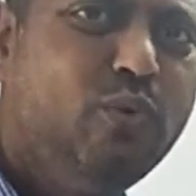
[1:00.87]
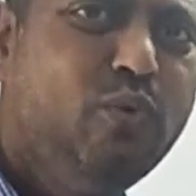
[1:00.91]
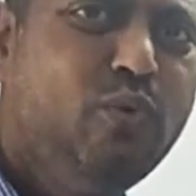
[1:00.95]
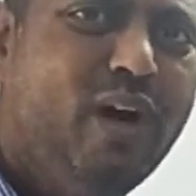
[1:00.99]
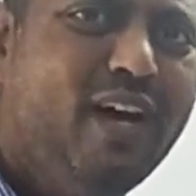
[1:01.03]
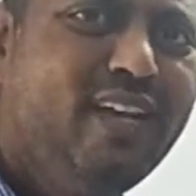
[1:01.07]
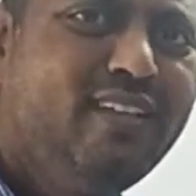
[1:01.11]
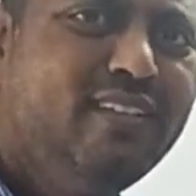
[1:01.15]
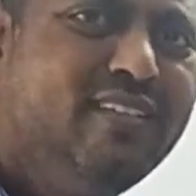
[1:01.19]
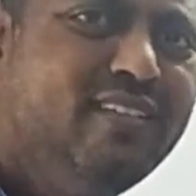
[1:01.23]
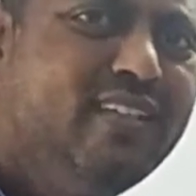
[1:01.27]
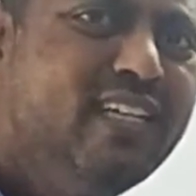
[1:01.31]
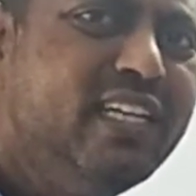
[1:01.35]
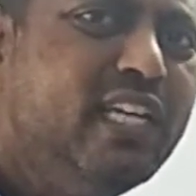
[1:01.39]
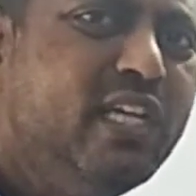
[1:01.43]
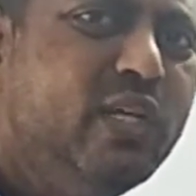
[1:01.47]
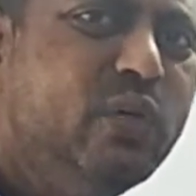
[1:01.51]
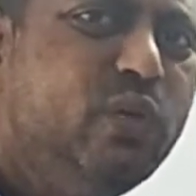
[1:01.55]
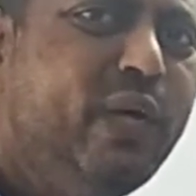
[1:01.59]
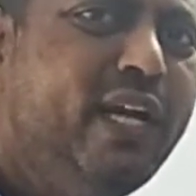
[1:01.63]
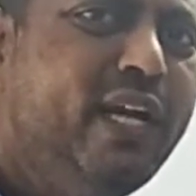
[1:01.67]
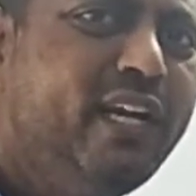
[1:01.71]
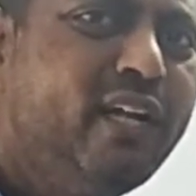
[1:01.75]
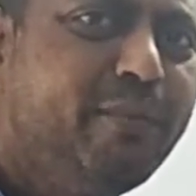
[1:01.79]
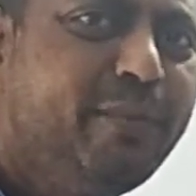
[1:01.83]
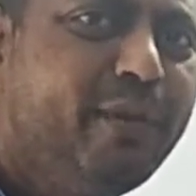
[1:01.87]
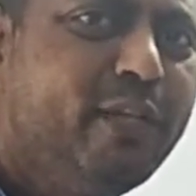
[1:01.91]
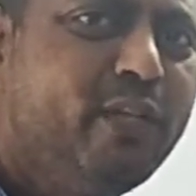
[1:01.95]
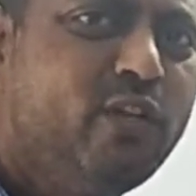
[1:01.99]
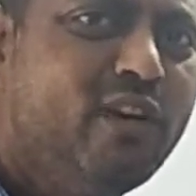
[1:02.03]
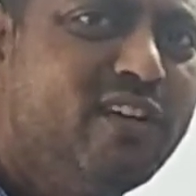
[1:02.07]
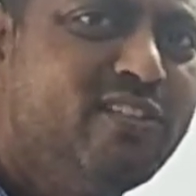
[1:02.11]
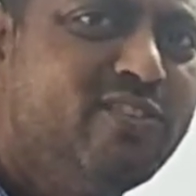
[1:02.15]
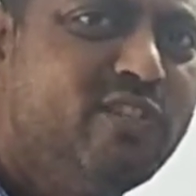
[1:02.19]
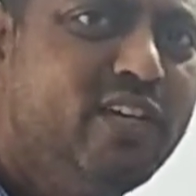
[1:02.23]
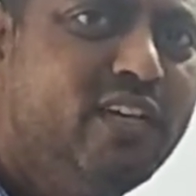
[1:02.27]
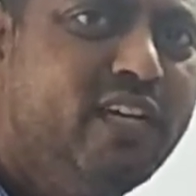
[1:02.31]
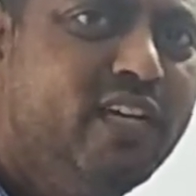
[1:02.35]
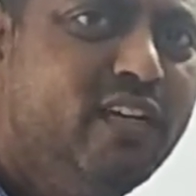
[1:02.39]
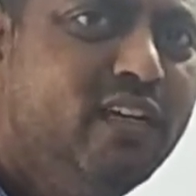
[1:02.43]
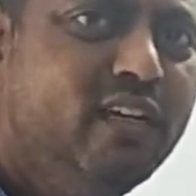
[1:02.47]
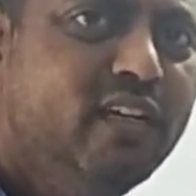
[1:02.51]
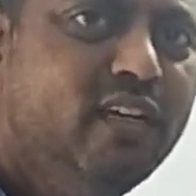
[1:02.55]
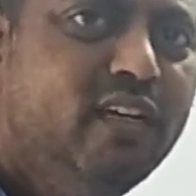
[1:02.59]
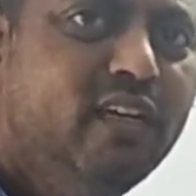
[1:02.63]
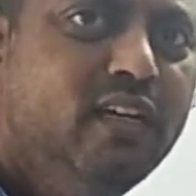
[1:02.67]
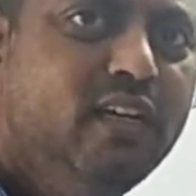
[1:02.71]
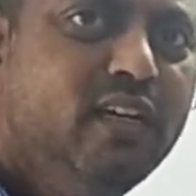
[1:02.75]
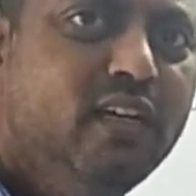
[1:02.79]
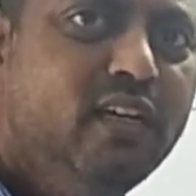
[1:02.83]
Who are these new entrepreneurs, children?
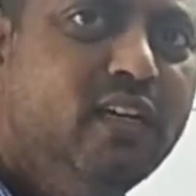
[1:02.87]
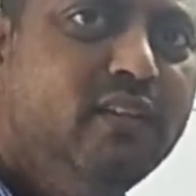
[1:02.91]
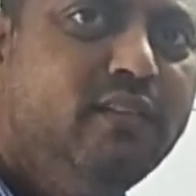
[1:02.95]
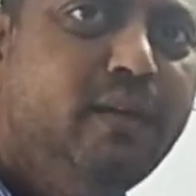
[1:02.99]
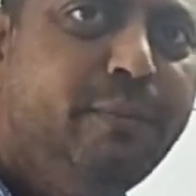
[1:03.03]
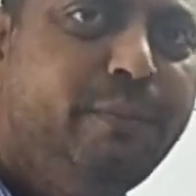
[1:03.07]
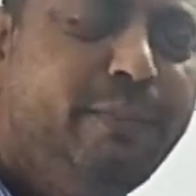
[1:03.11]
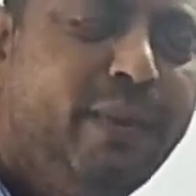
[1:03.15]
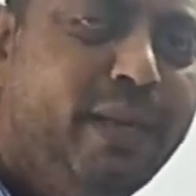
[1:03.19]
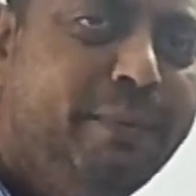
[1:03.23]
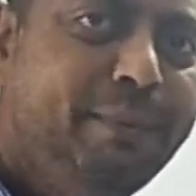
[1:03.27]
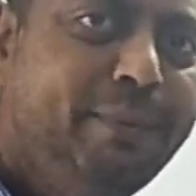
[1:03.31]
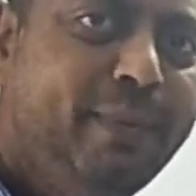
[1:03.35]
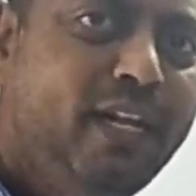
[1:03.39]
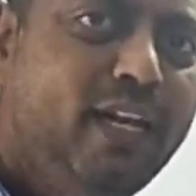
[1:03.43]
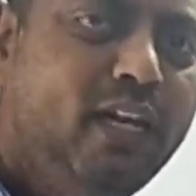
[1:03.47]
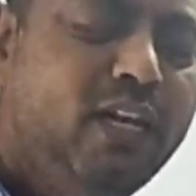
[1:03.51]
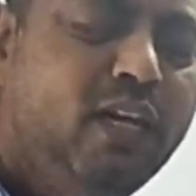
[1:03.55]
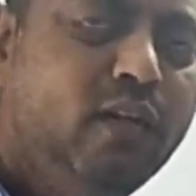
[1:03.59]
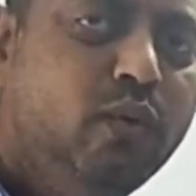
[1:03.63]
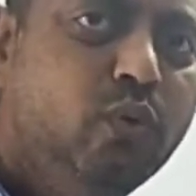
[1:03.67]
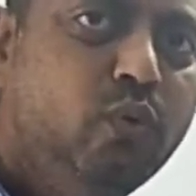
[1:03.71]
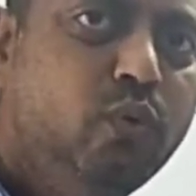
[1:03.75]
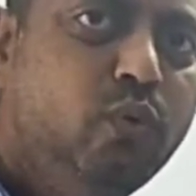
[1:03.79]
The people